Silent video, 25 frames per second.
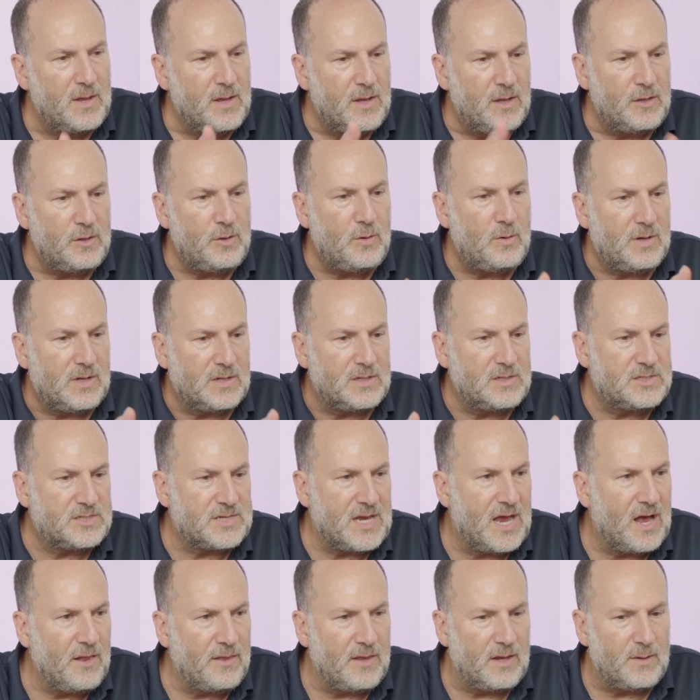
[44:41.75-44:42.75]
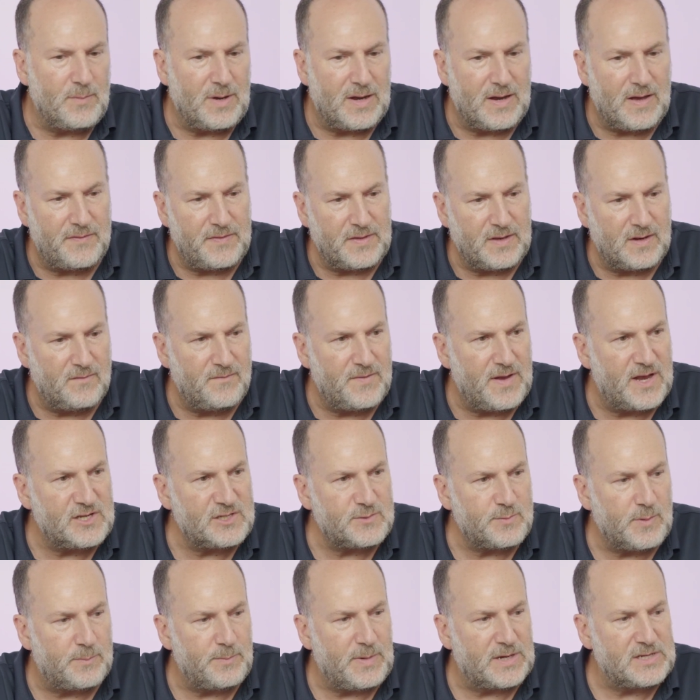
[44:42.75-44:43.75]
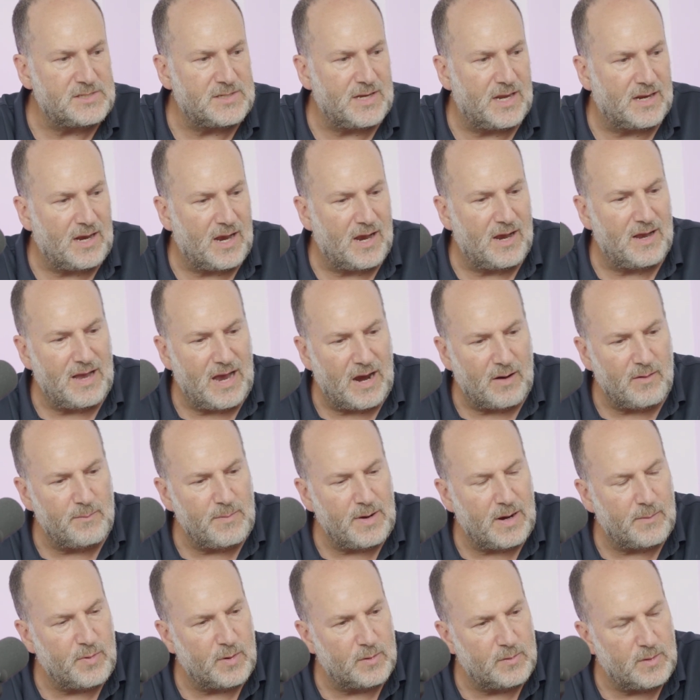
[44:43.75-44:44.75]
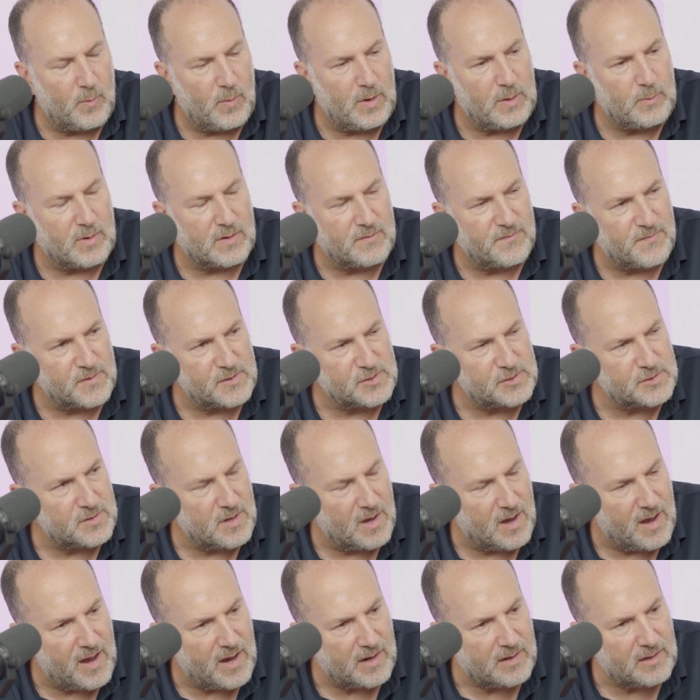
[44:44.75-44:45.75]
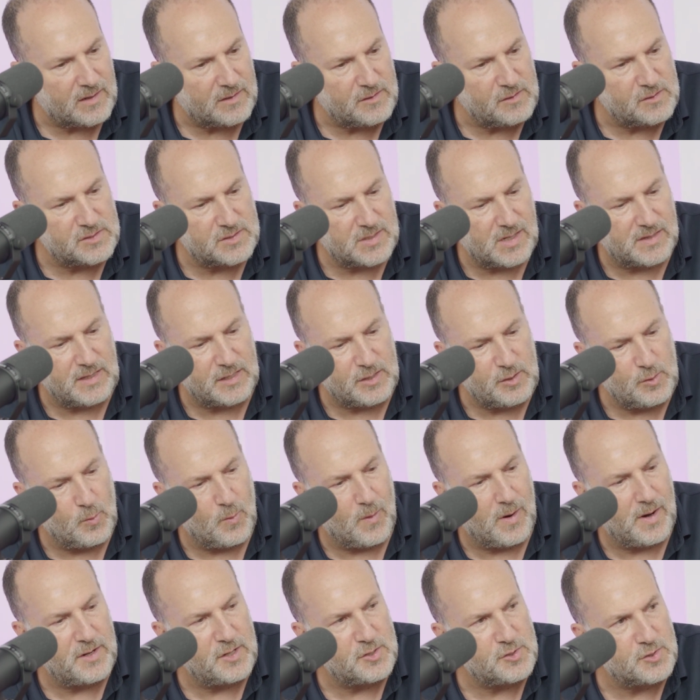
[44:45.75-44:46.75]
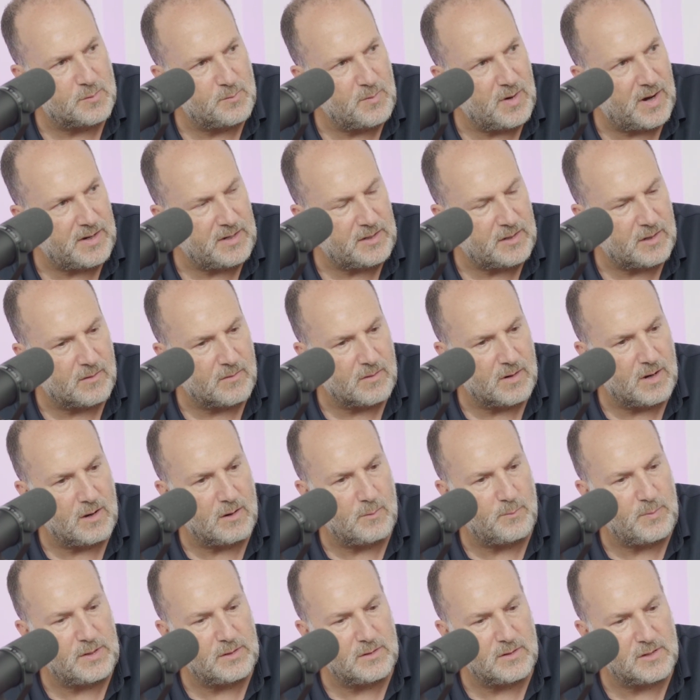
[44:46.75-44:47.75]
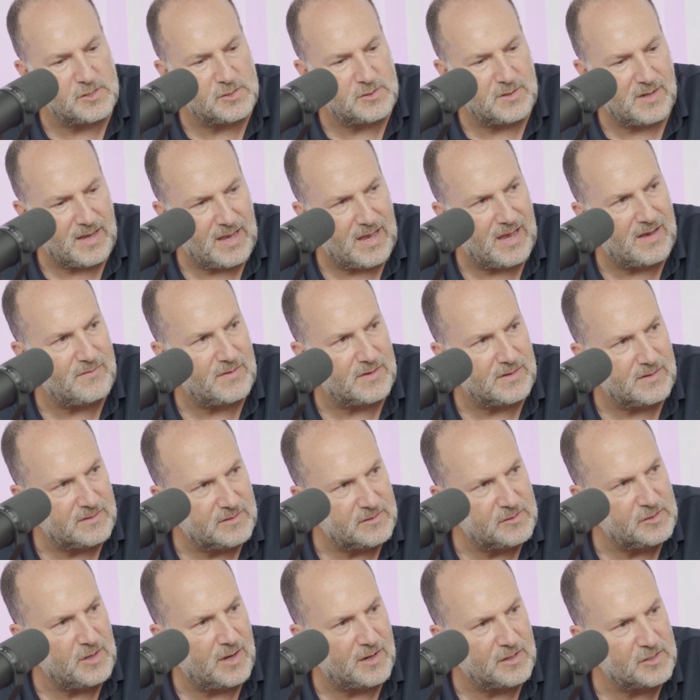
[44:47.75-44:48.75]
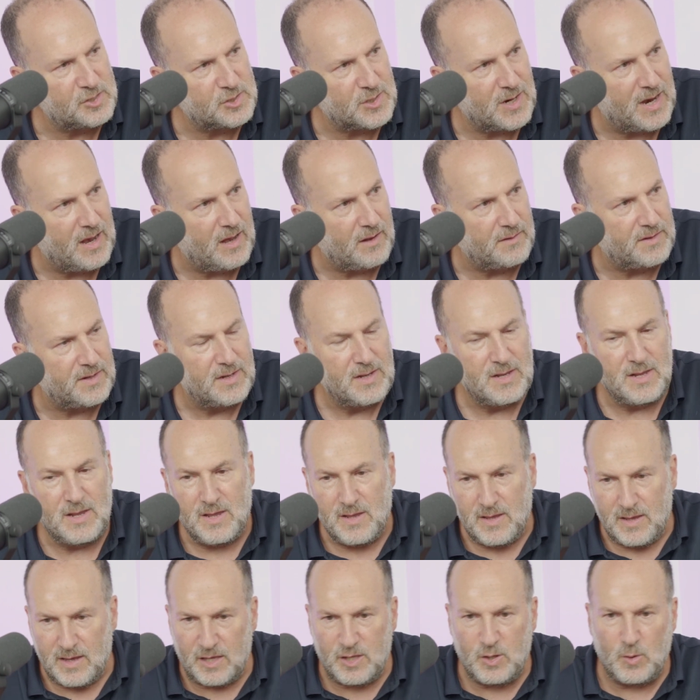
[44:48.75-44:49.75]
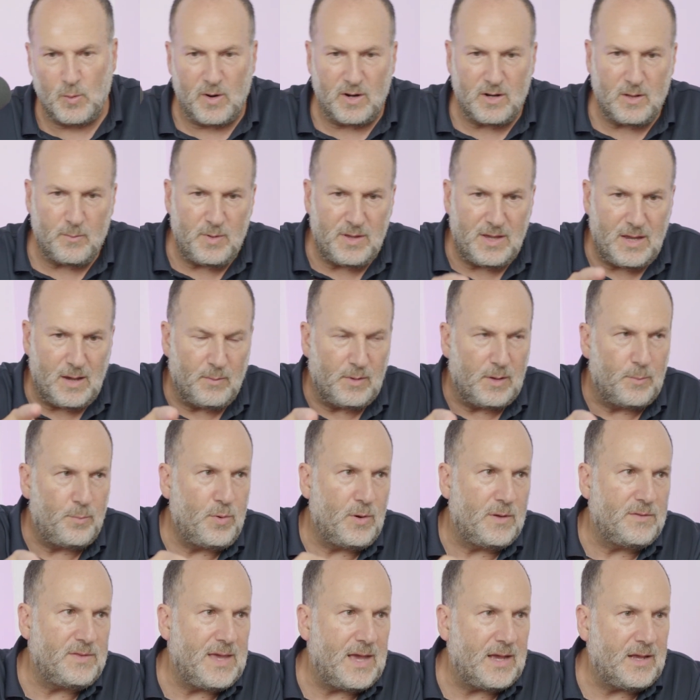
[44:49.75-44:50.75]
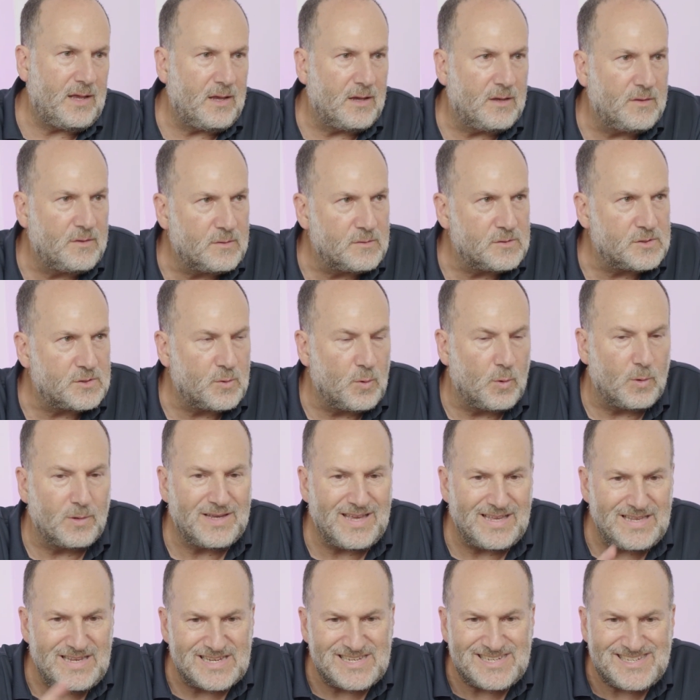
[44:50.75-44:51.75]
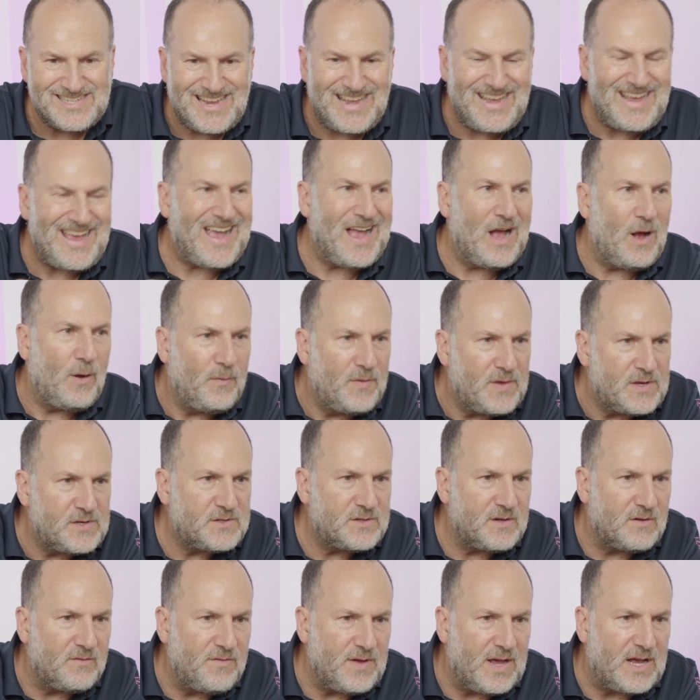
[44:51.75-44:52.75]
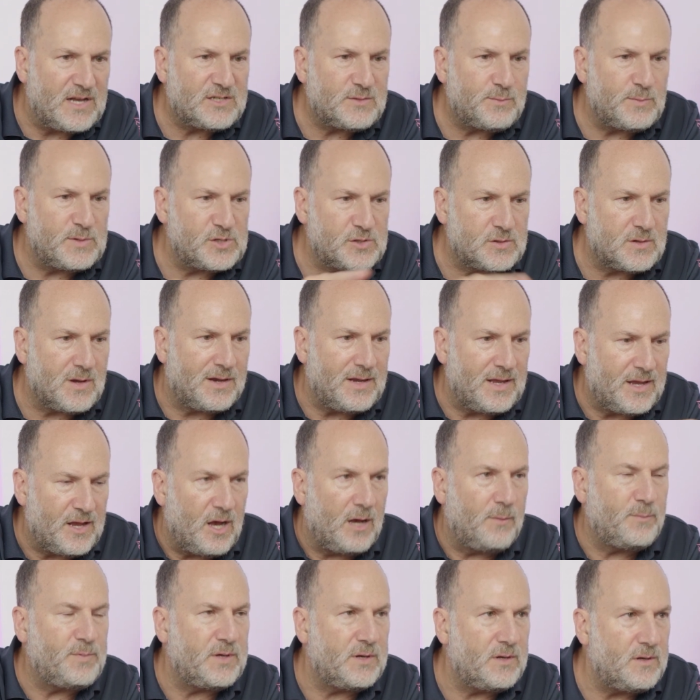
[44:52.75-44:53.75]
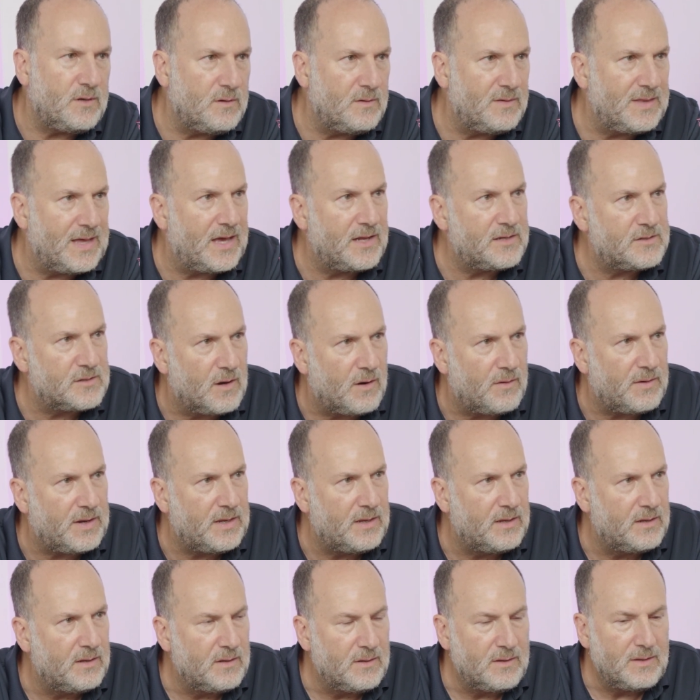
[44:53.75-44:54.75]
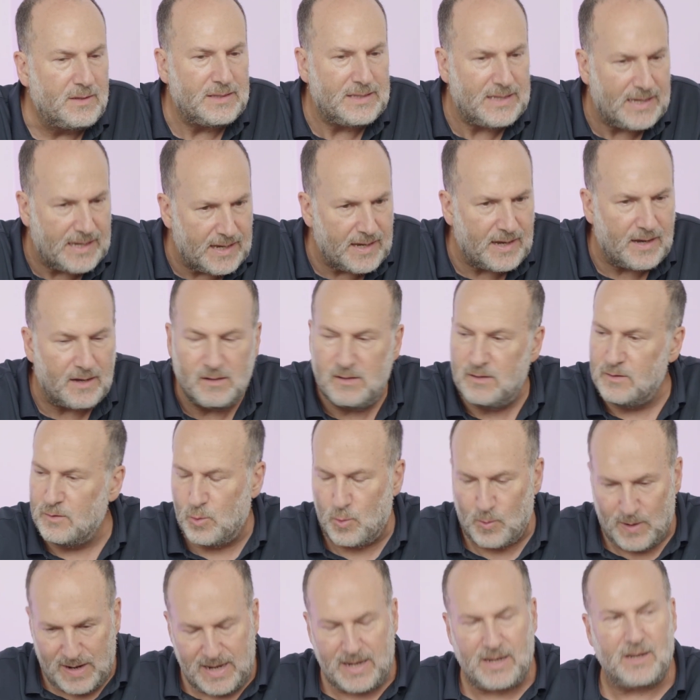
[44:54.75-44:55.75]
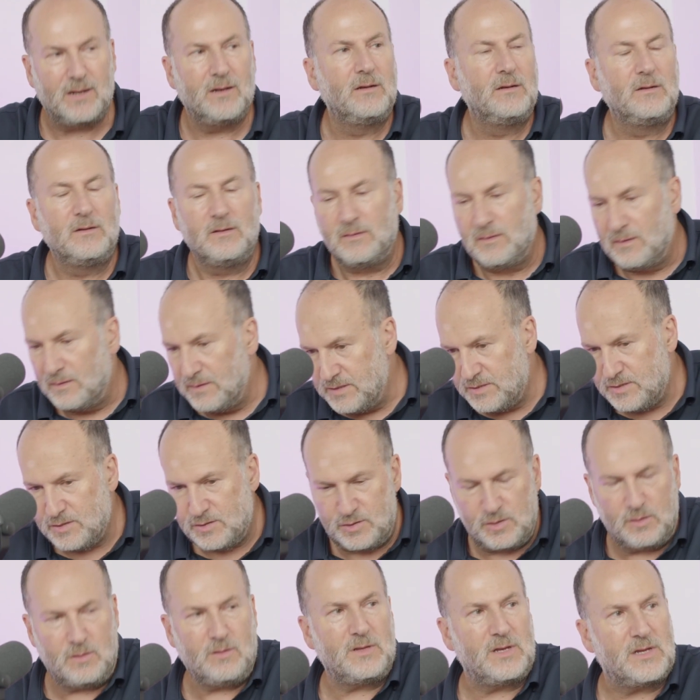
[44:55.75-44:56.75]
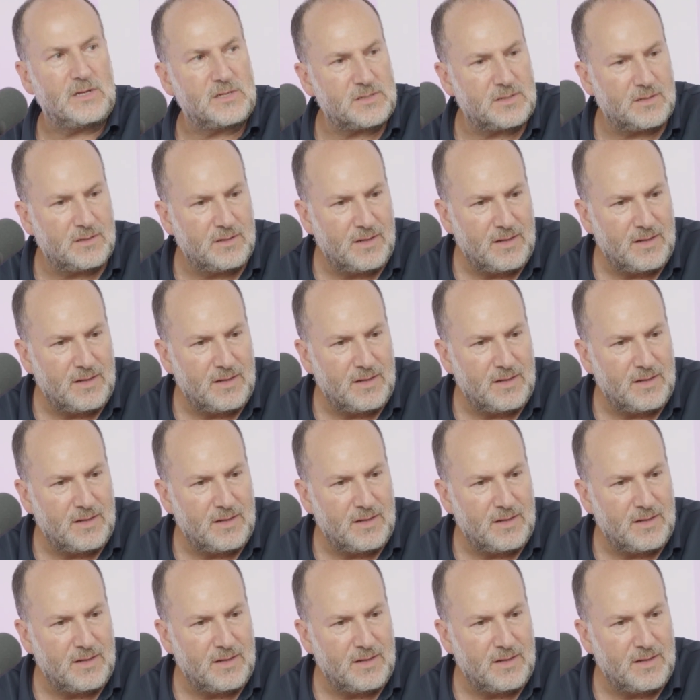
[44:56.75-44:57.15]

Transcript: you can sell them on the investment by saying, I remember when we were first talking, you said that you wanted your money to grow because you have a young child. and you want to be able to put that kid through school. Can you see how this investment's going to help you do that, Tony? Yeah, great. Let's do this.